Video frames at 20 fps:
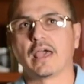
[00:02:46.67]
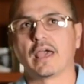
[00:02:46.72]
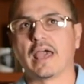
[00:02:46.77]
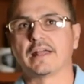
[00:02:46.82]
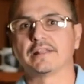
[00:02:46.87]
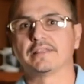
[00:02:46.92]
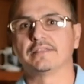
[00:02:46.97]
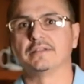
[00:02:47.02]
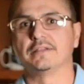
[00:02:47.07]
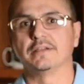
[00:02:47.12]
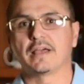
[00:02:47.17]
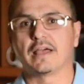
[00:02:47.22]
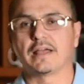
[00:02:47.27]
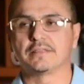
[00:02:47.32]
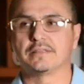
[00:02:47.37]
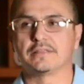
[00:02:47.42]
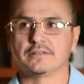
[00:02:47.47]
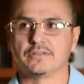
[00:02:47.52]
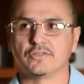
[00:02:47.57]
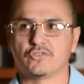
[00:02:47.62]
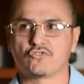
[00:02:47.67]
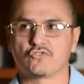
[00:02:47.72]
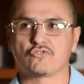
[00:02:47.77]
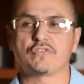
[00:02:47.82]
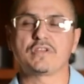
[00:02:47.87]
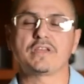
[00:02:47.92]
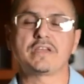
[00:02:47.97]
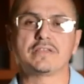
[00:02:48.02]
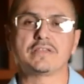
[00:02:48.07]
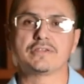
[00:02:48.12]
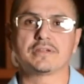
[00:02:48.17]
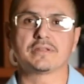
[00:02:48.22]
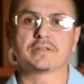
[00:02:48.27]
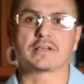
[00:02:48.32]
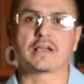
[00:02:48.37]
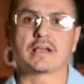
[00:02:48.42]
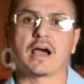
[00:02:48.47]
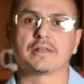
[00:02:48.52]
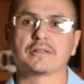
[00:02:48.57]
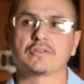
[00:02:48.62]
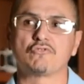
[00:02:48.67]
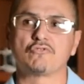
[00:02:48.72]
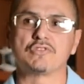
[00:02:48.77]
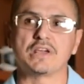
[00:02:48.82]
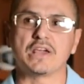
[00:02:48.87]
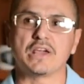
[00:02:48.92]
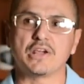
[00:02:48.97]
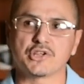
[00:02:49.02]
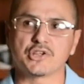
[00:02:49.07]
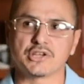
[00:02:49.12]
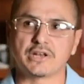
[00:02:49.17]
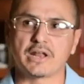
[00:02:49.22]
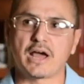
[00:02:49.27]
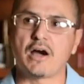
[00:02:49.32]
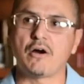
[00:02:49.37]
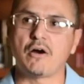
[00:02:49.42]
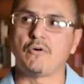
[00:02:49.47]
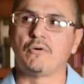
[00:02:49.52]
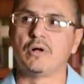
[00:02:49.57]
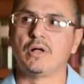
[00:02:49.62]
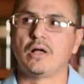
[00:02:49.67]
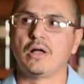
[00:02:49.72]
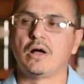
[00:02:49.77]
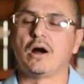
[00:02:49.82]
at the tree and just God's creation, how